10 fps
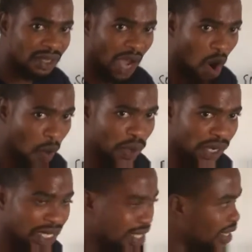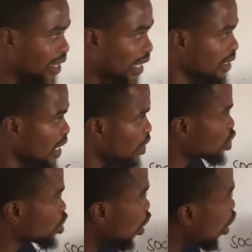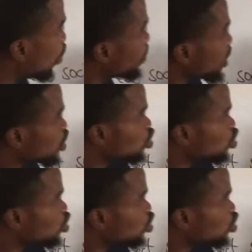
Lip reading: I hope you understand that. So